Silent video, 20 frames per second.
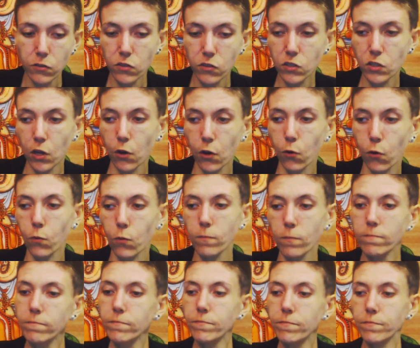
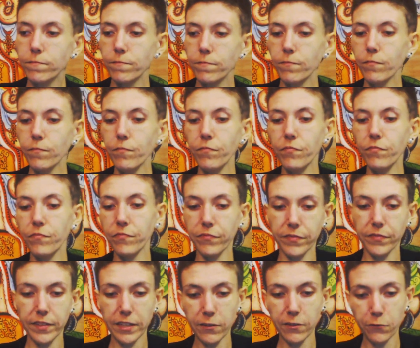So
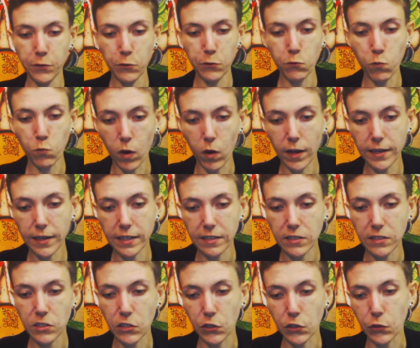if you
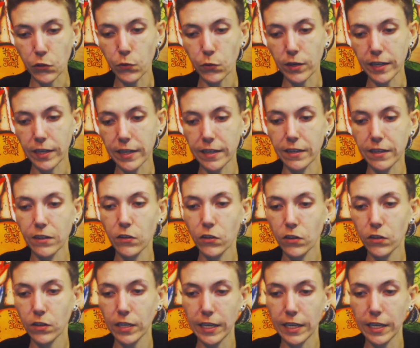wanted to, it